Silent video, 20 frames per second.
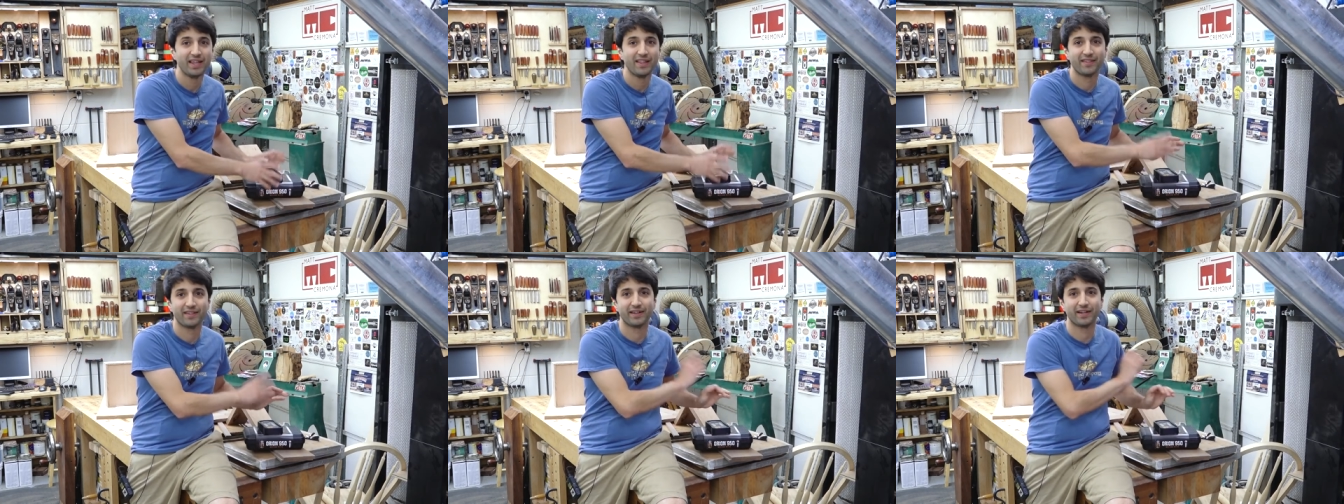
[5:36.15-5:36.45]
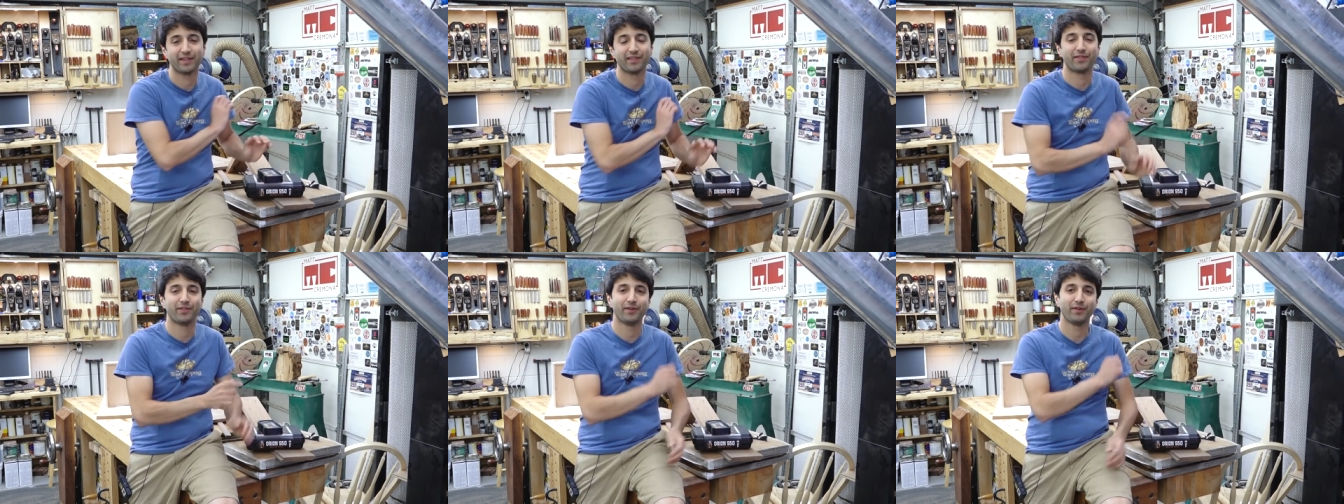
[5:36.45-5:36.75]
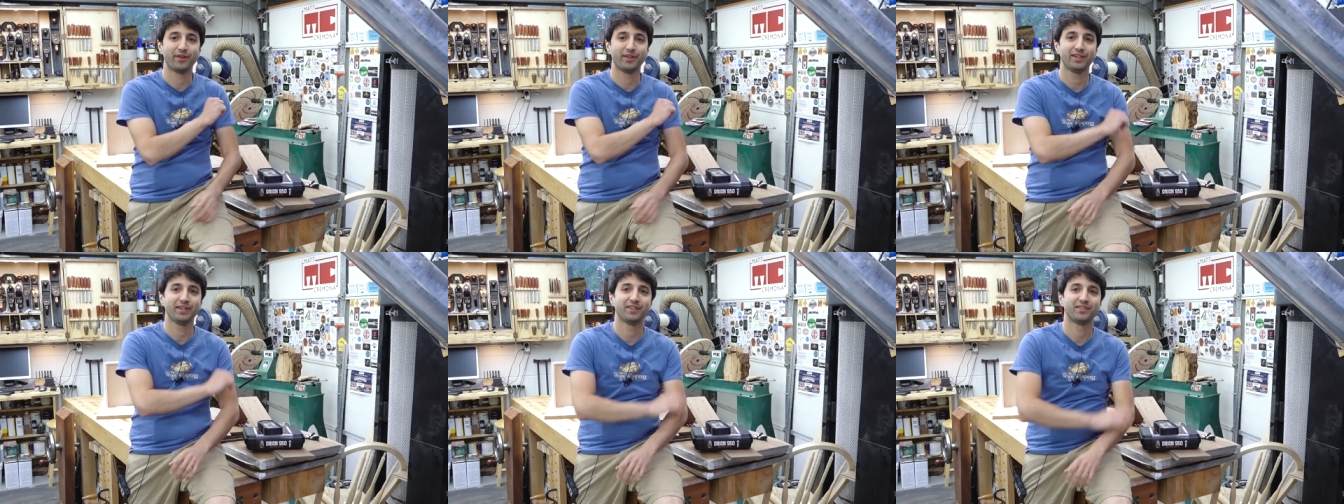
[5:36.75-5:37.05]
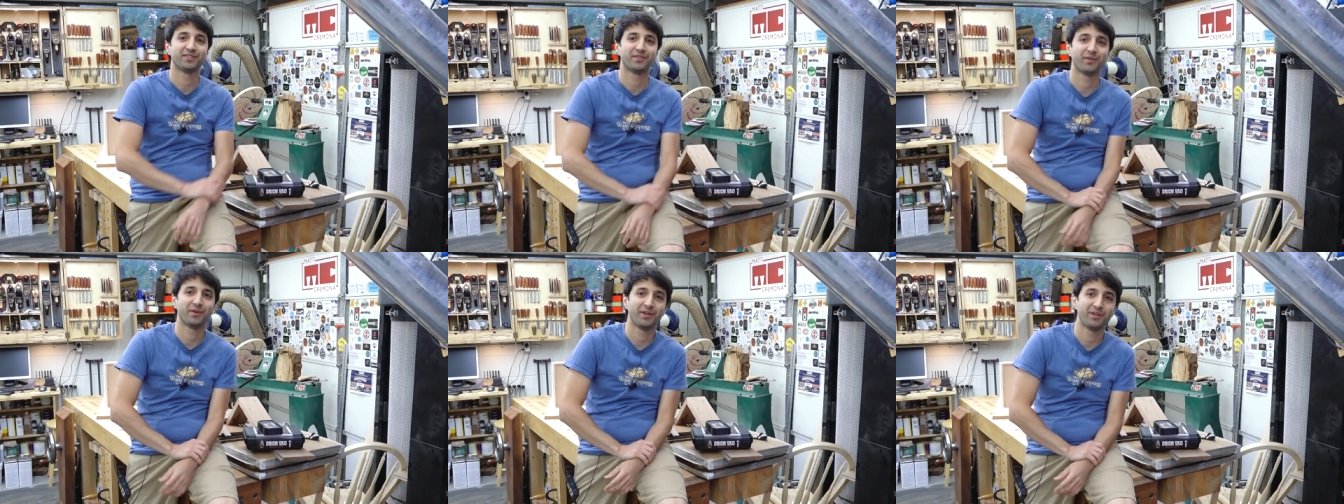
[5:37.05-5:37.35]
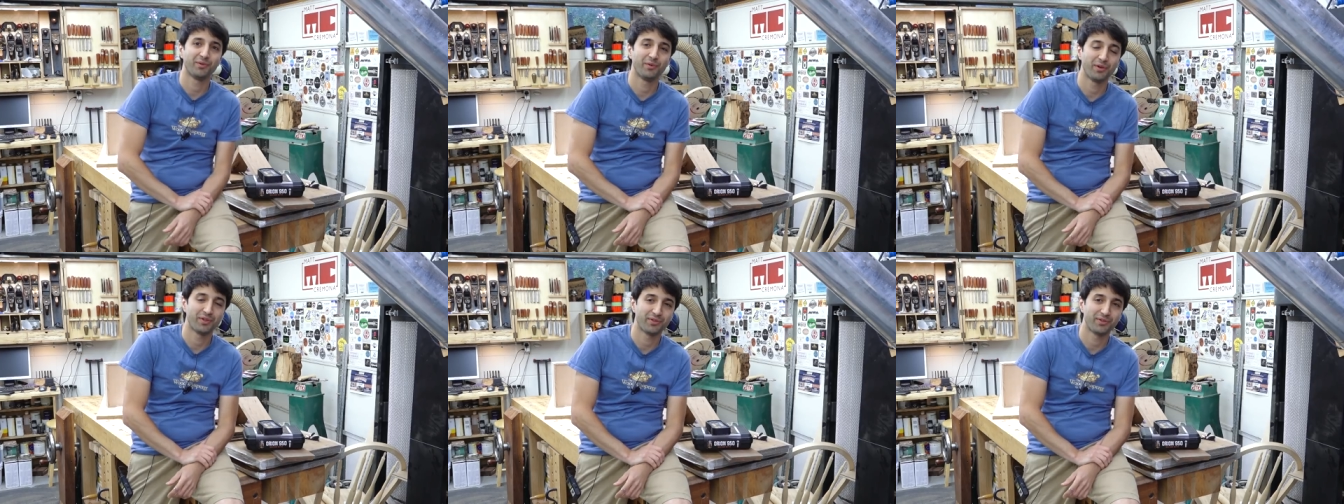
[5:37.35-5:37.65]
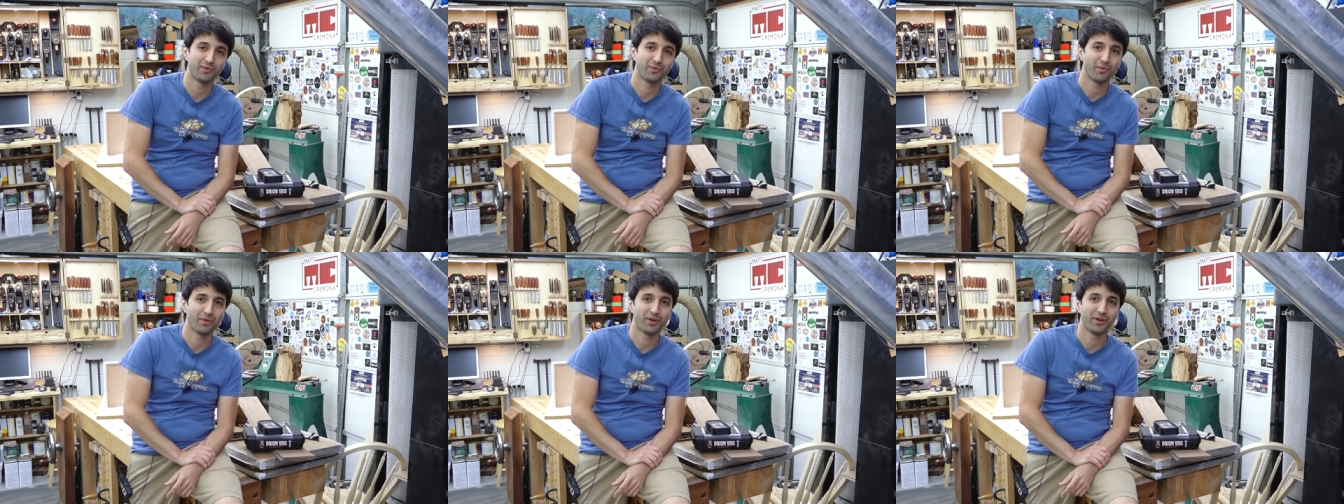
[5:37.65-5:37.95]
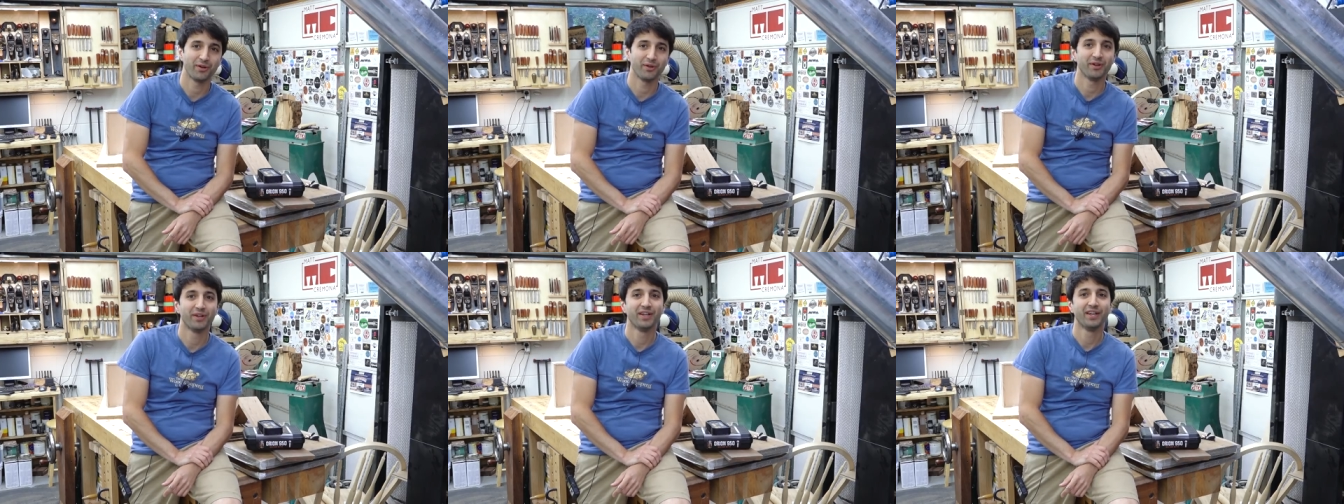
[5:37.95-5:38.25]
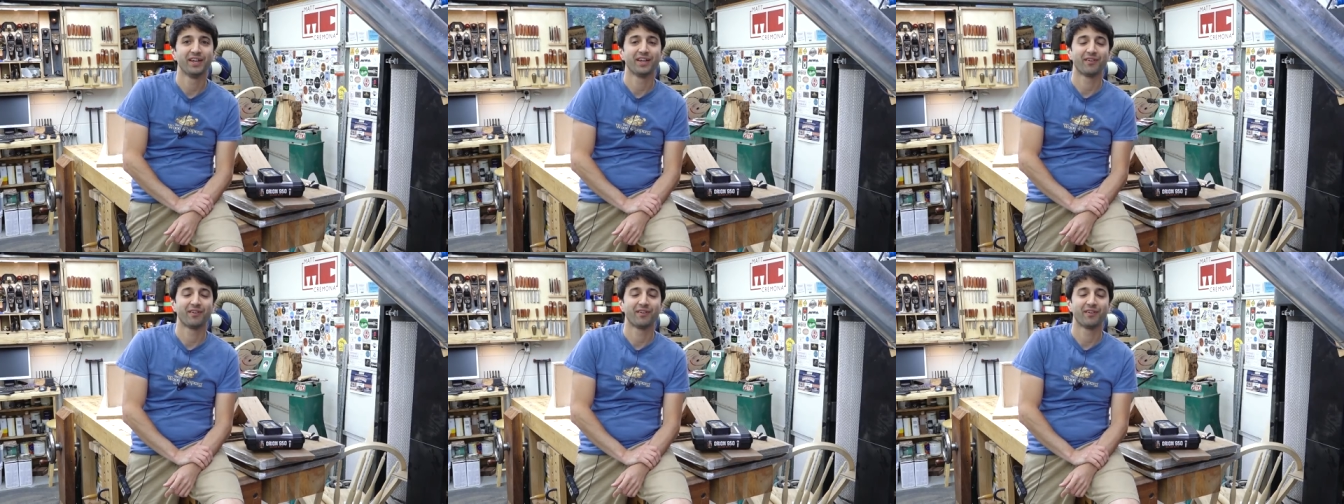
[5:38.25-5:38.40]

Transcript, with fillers: The 930 is already with the winner.